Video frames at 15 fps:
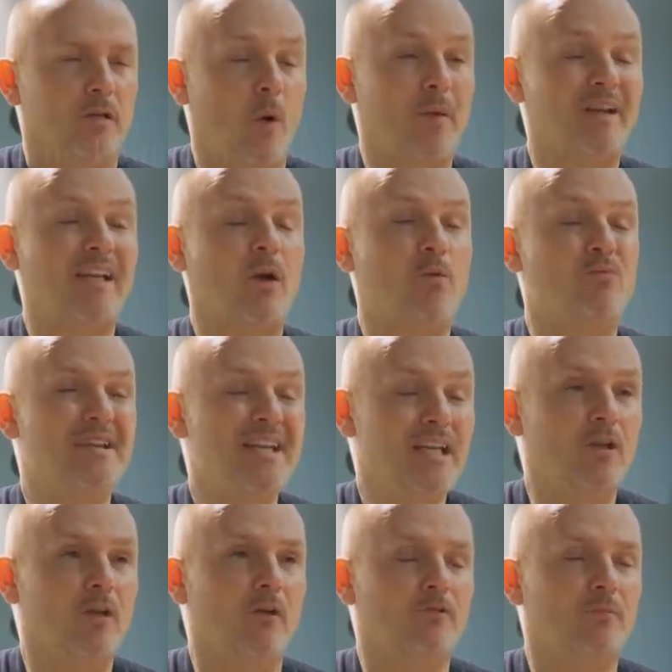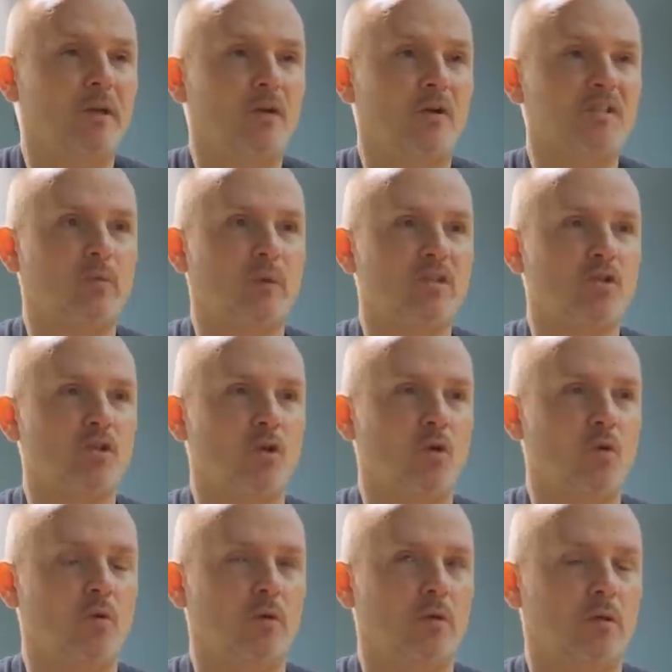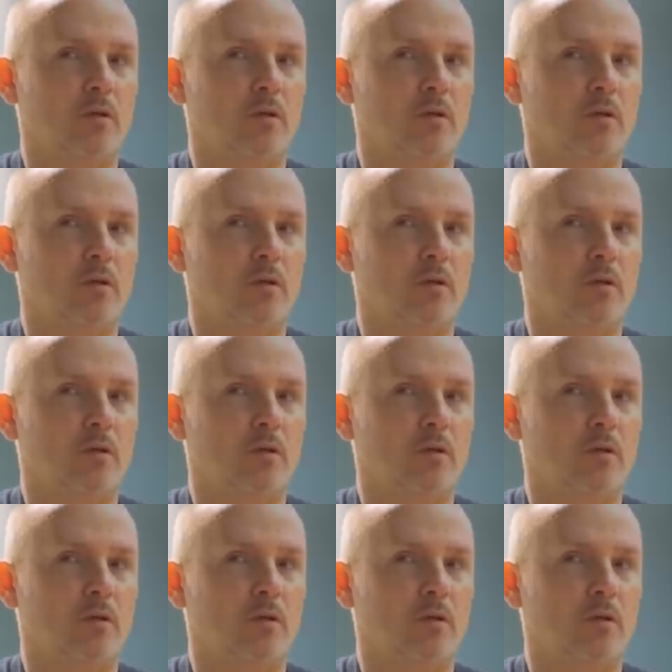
Now, one that I really loved because it was so